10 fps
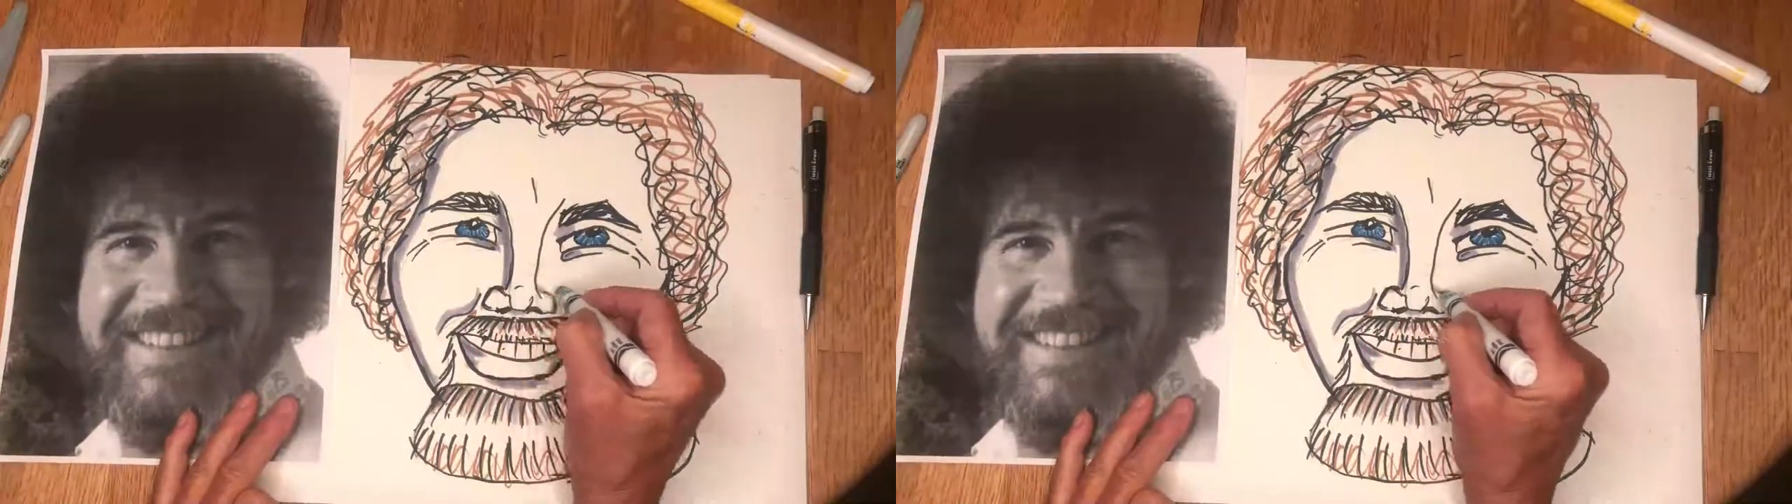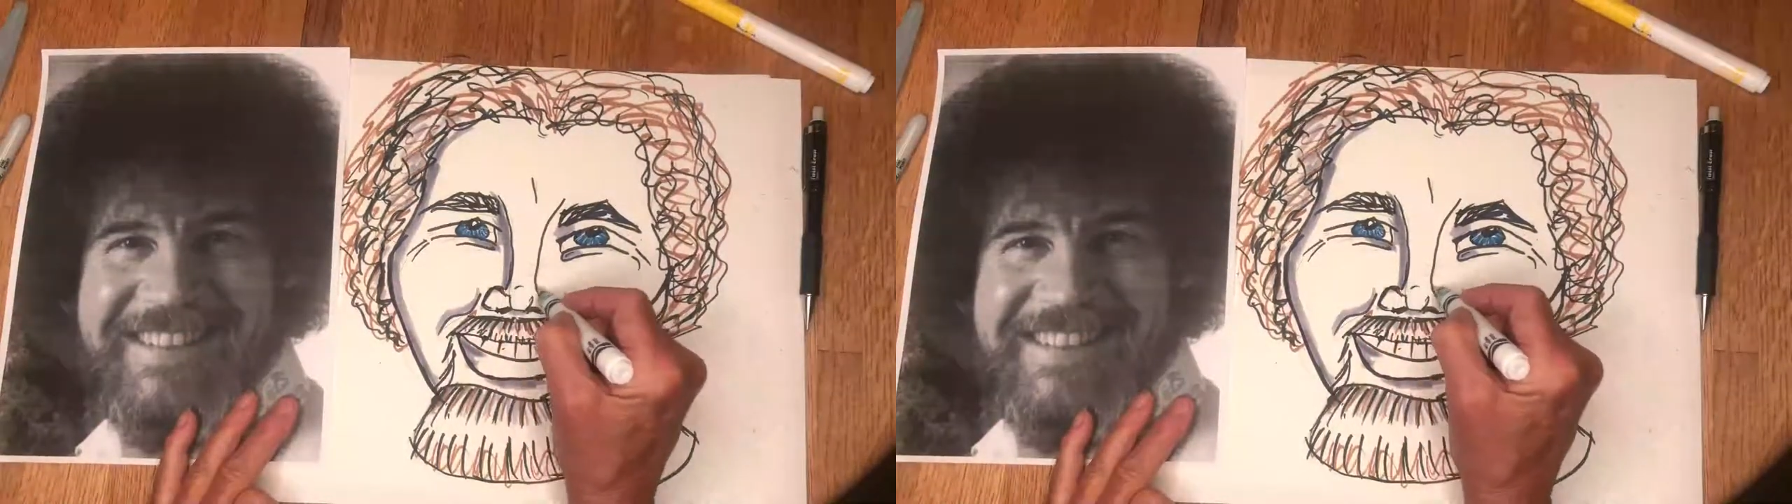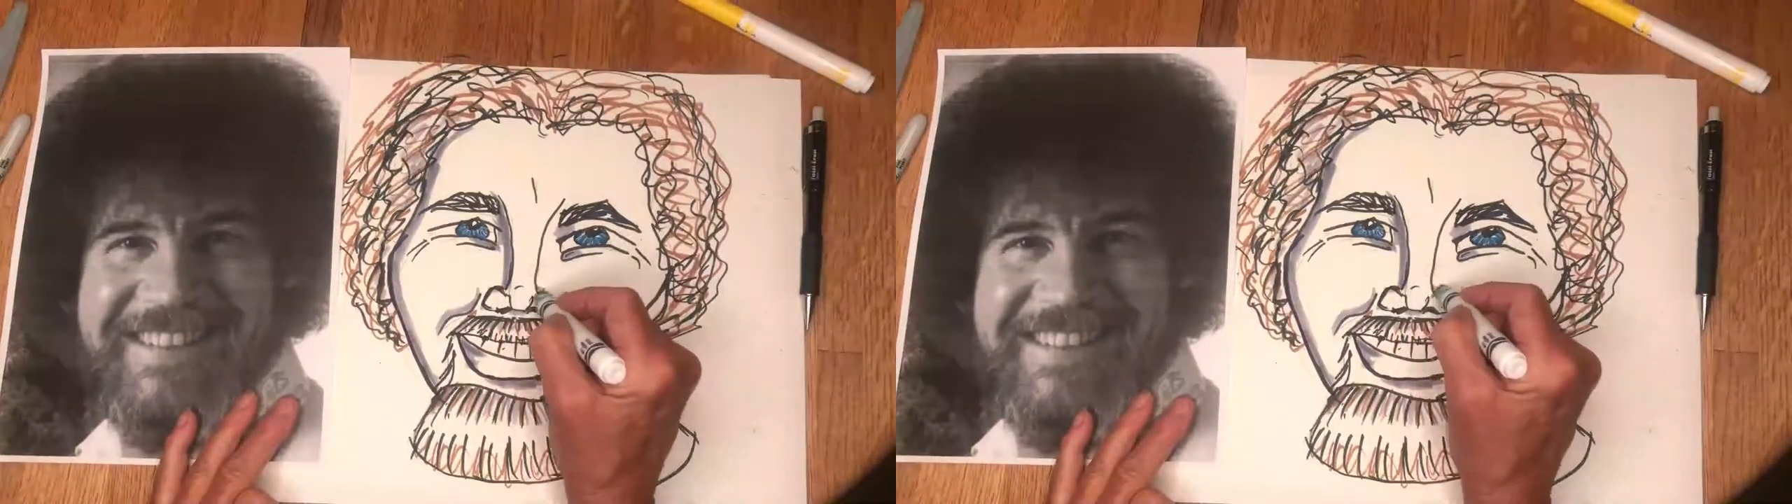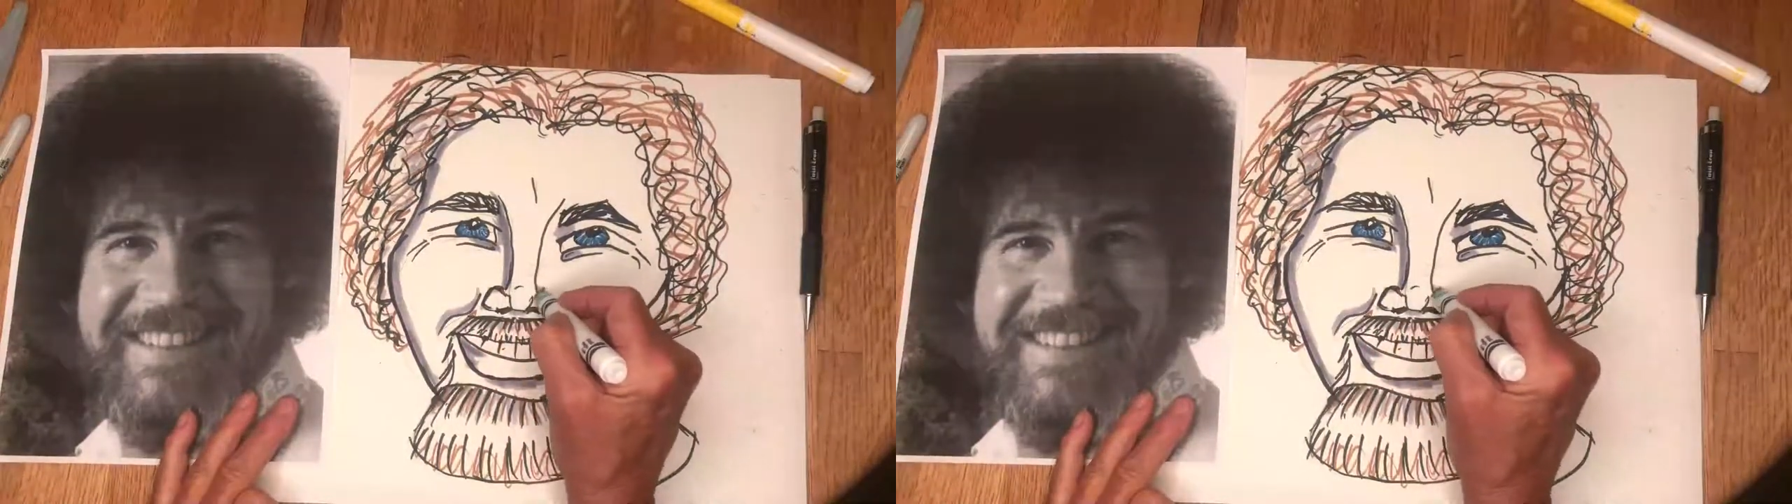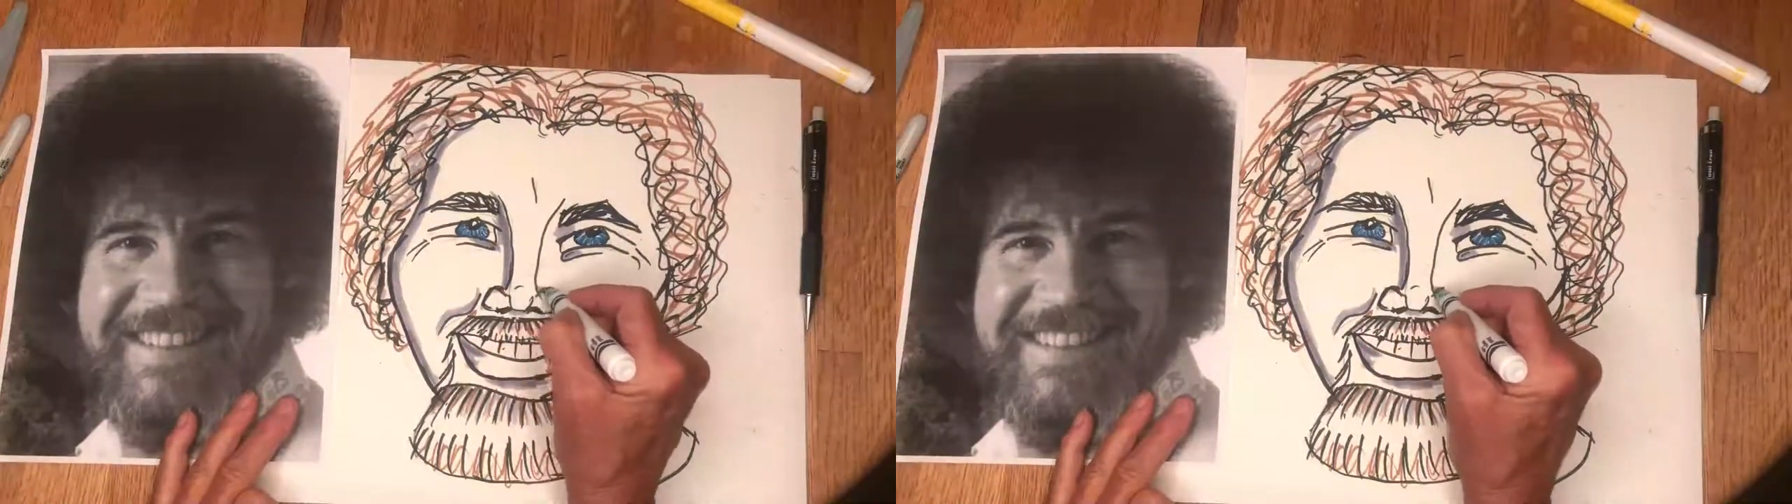
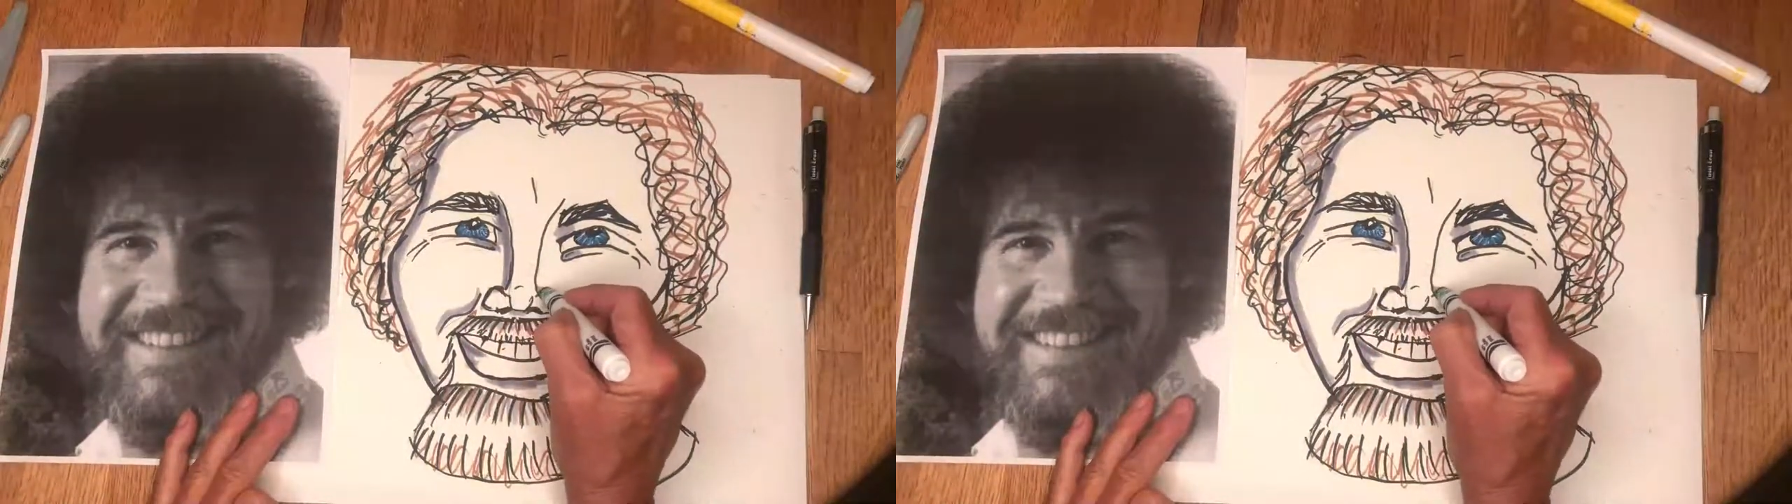nose